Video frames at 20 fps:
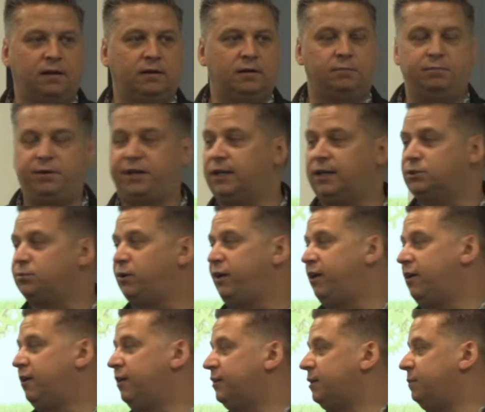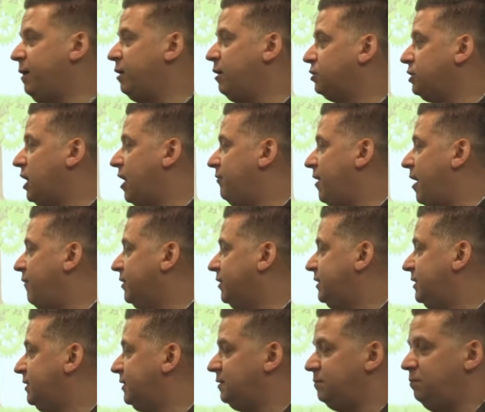Because we're here at the Microsoft
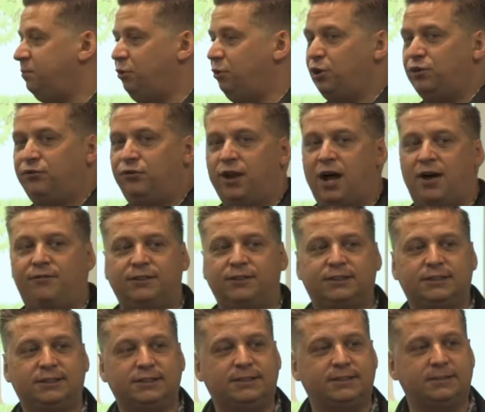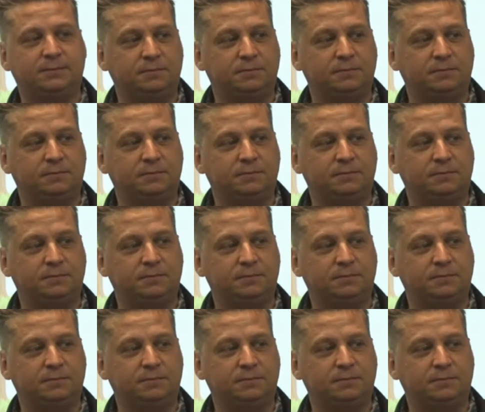offices, beautiful offices,